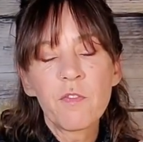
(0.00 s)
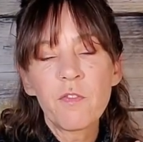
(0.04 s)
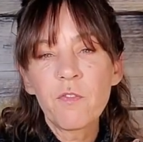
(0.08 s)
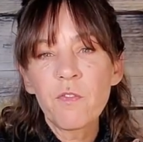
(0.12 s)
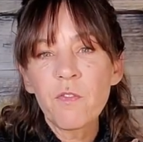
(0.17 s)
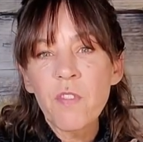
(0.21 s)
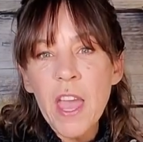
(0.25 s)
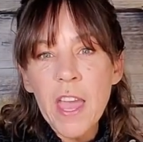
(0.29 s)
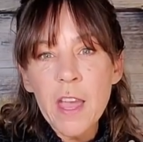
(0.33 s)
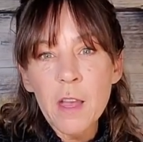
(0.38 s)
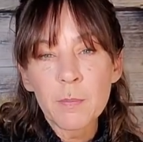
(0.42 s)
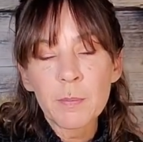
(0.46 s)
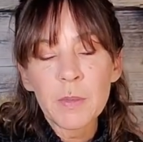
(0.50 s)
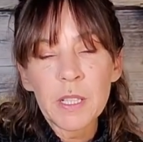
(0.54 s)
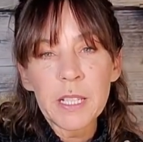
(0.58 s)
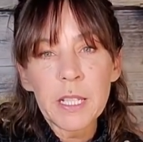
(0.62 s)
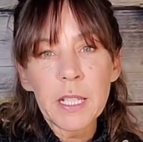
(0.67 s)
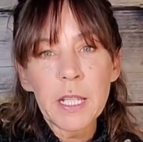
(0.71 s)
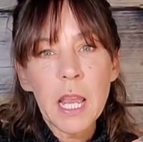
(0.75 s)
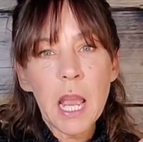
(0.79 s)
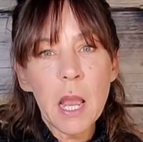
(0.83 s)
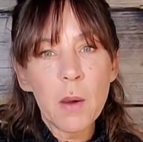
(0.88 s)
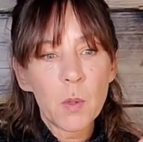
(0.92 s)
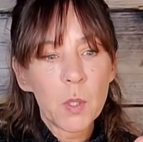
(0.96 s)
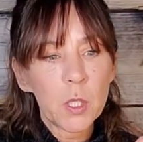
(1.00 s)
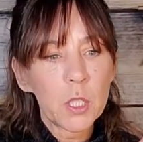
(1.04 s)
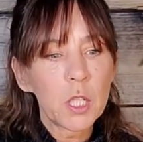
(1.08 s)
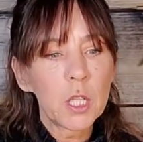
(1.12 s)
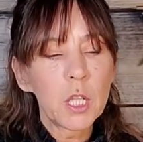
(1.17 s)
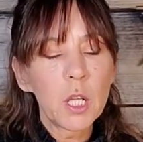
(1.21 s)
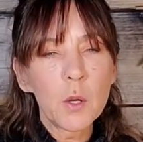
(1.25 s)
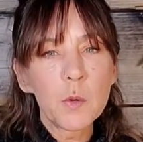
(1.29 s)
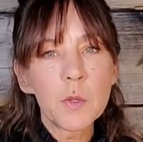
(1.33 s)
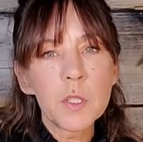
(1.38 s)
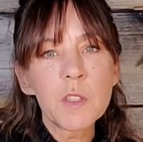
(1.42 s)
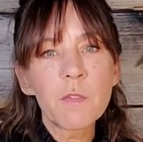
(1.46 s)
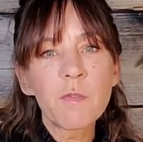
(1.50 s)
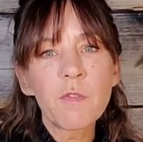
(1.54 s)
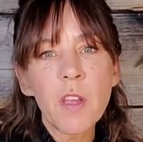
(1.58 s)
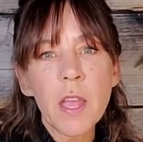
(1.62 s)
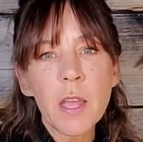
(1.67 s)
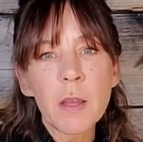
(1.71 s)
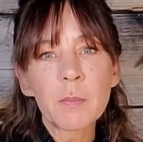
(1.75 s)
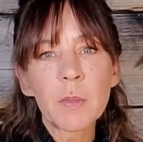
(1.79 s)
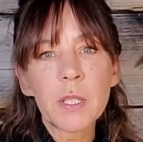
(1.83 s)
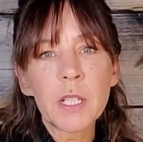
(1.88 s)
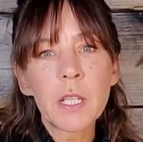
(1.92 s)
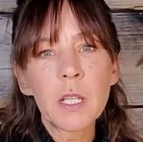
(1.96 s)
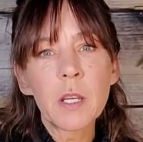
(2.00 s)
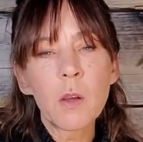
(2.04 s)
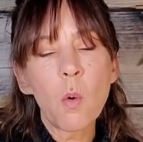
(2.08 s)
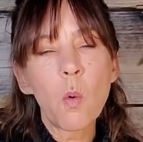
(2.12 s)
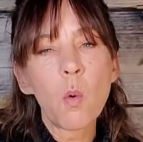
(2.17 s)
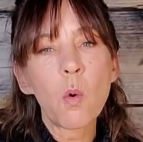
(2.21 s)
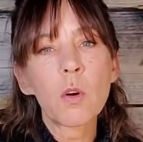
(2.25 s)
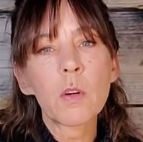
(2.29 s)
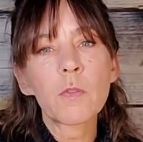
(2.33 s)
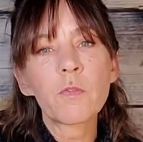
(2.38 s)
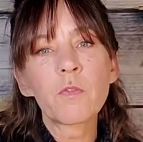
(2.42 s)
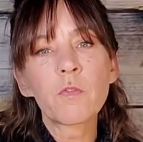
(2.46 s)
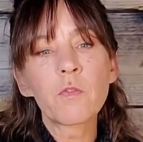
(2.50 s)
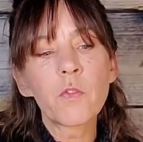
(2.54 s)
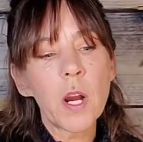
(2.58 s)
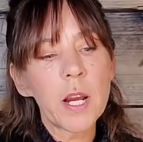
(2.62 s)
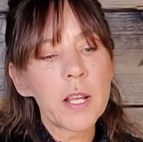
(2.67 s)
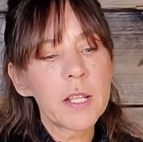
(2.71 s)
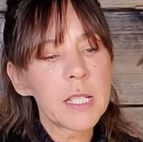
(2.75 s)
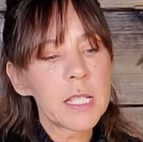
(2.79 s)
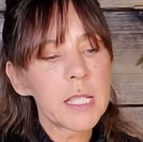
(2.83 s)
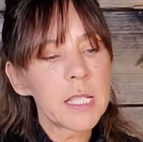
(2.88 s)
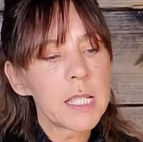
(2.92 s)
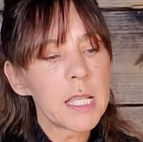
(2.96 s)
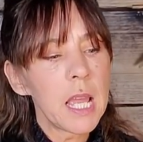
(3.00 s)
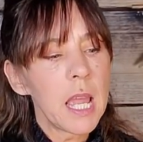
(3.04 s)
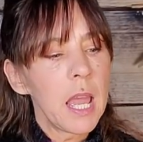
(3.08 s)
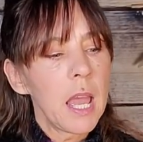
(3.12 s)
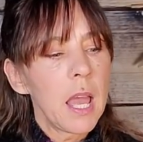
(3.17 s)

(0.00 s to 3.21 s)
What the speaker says: family, our close family, or friends,